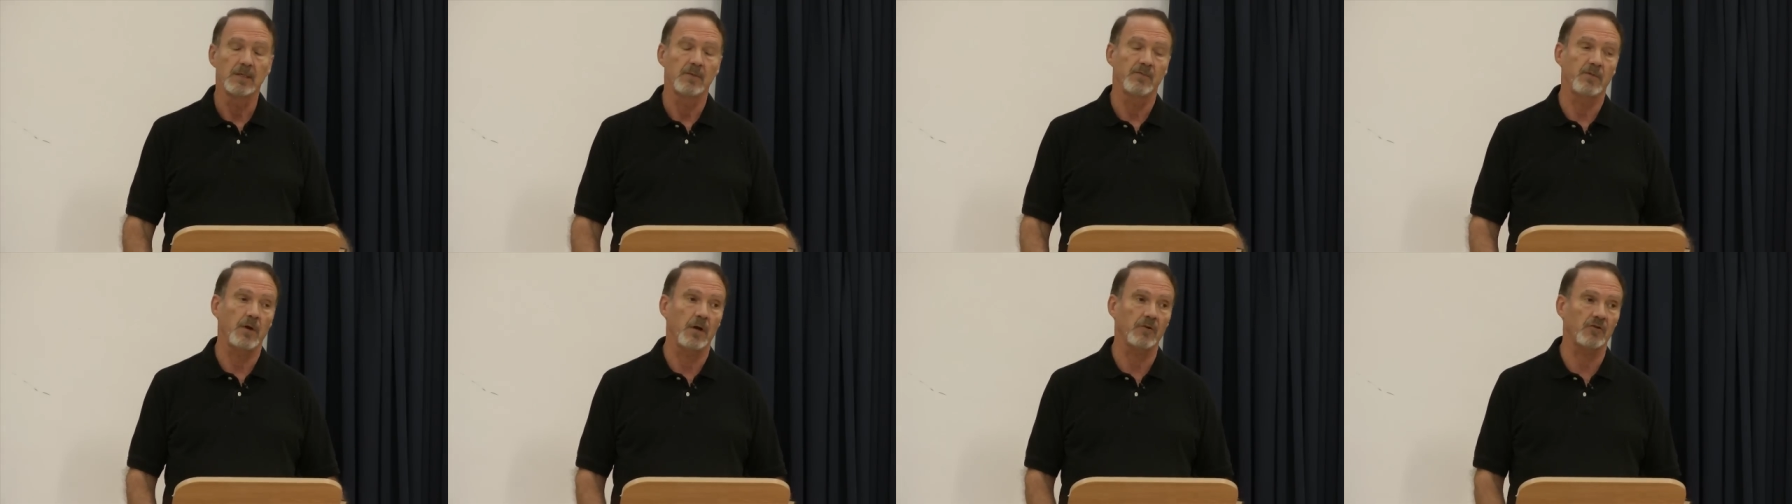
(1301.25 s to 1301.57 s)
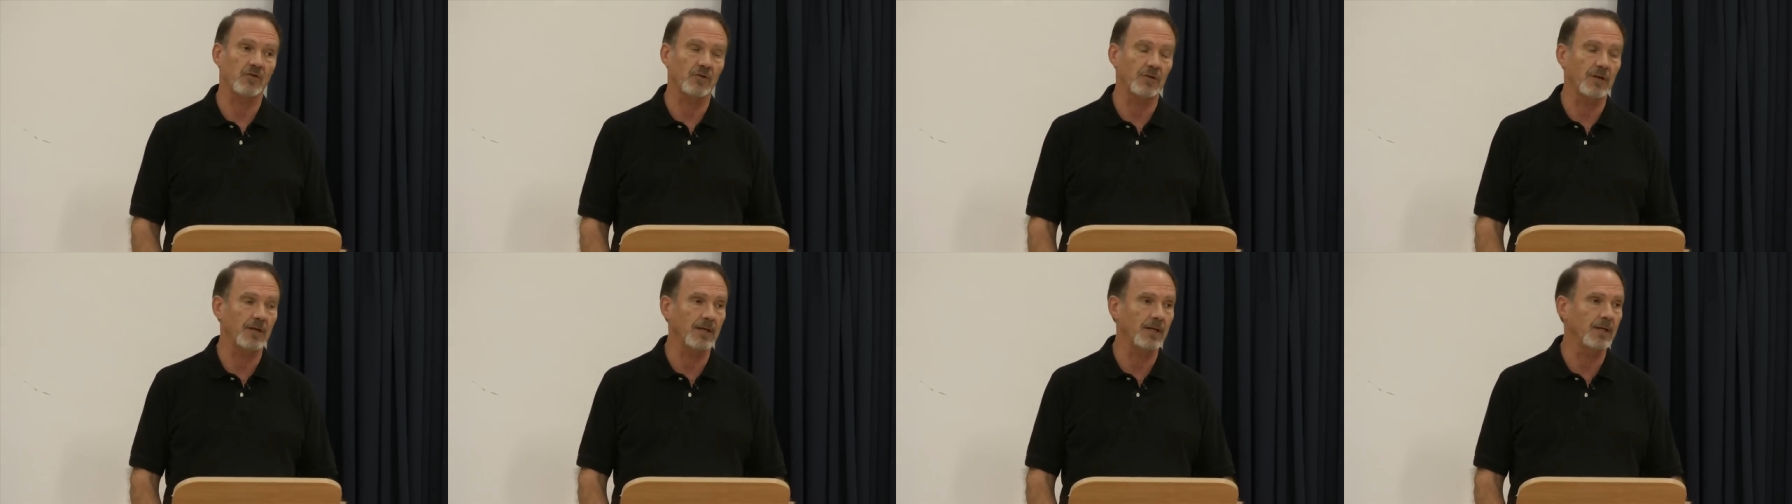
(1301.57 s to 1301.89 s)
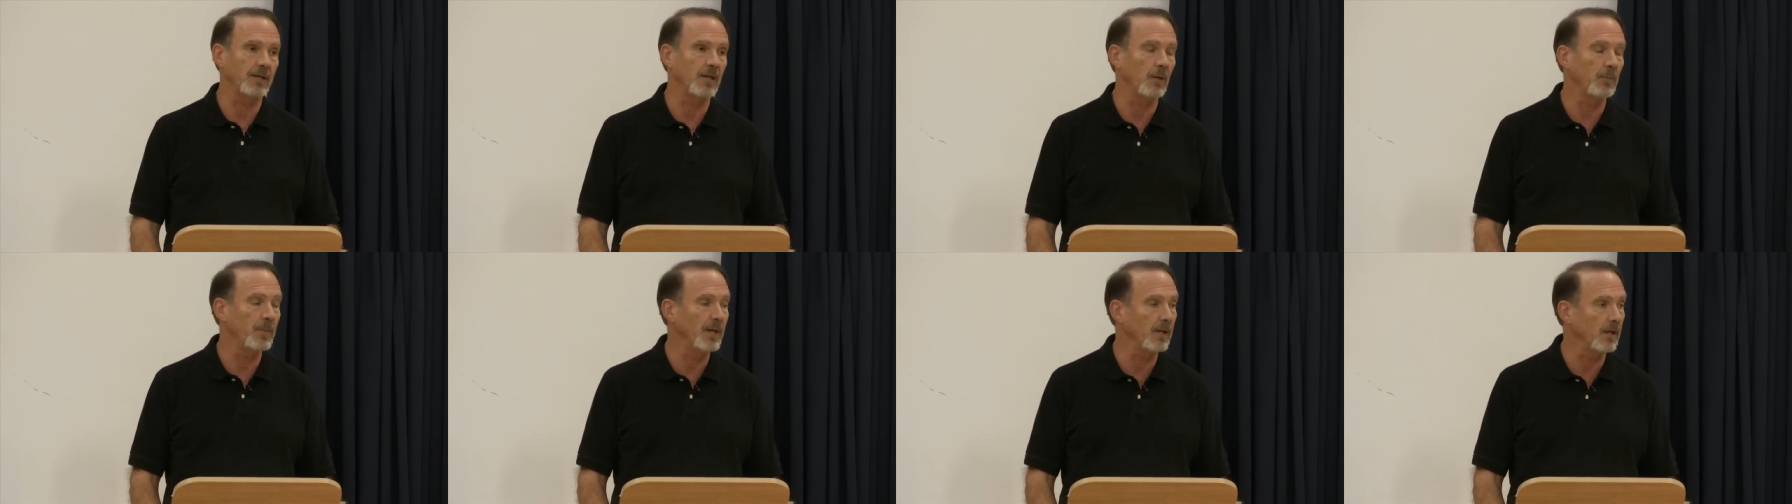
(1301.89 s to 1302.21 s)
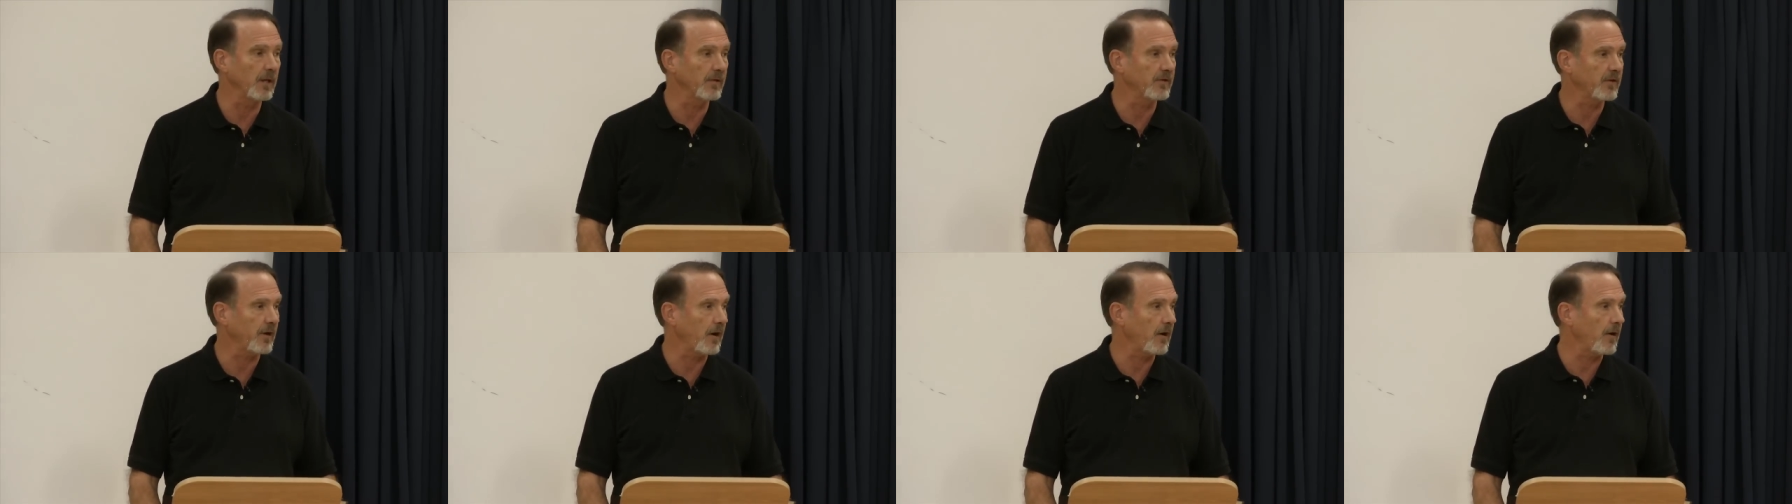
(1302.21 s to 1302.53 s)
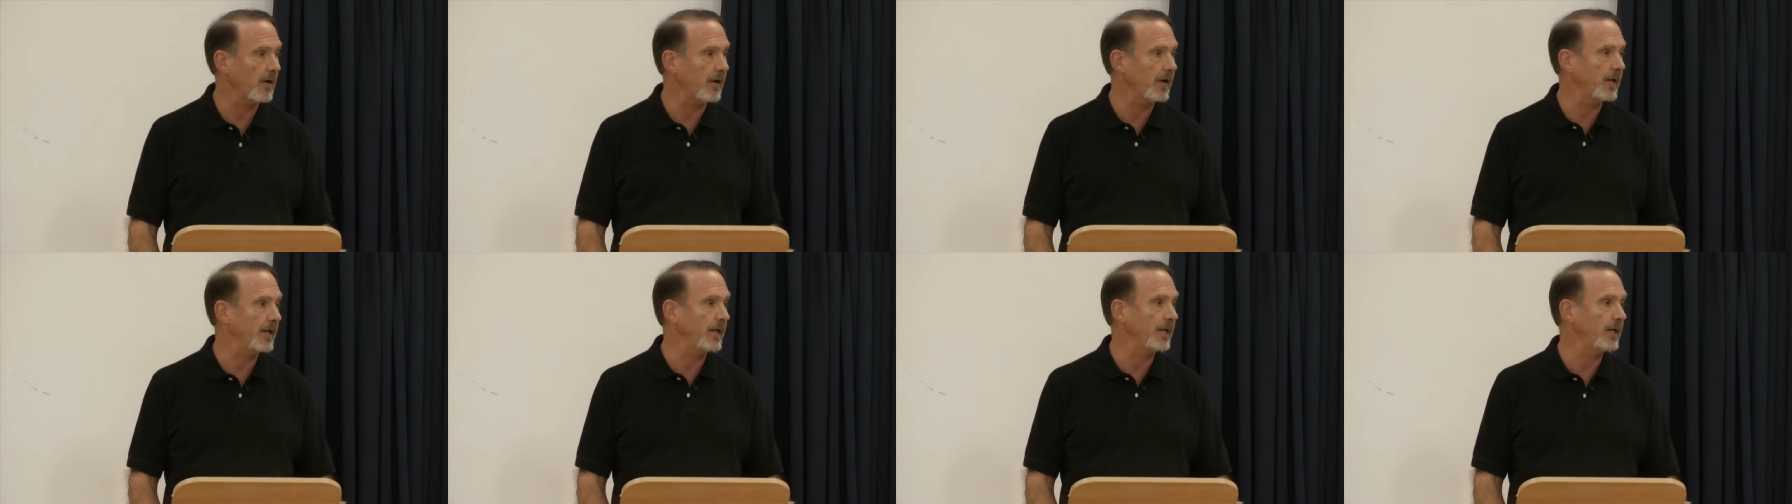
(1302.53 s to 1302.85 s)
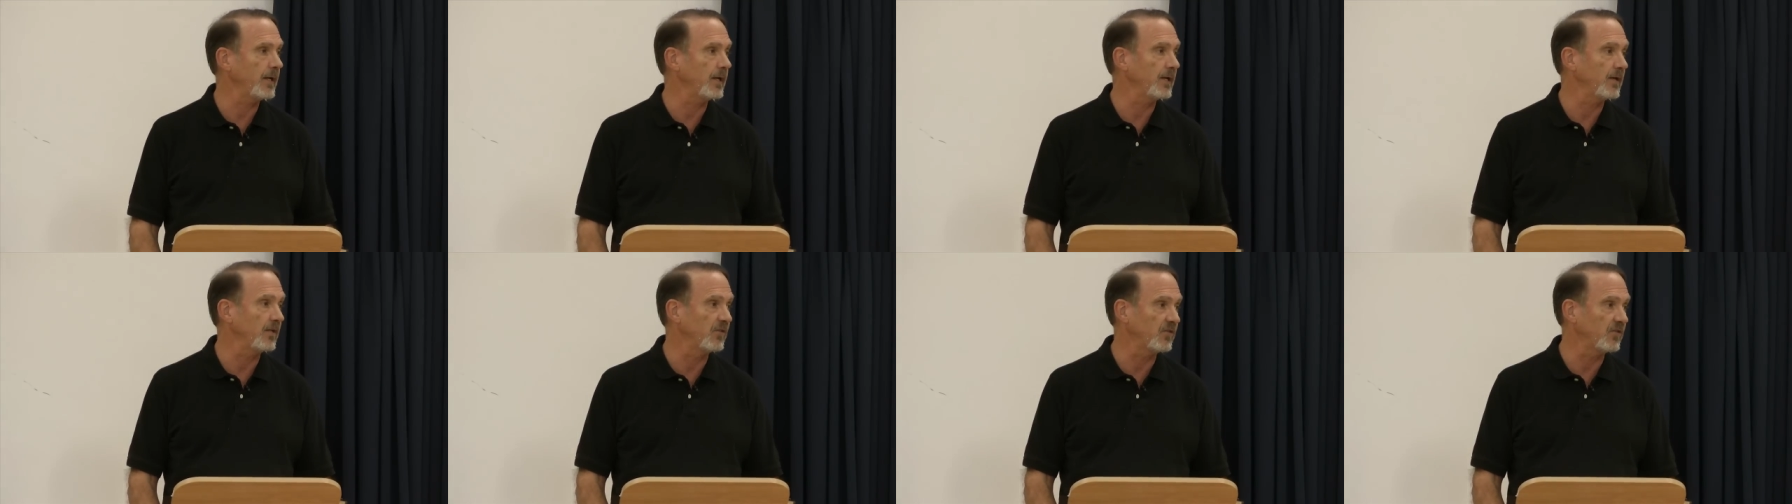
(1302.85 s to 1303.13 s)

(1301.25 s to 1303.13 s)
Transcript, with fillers: functioning in the military,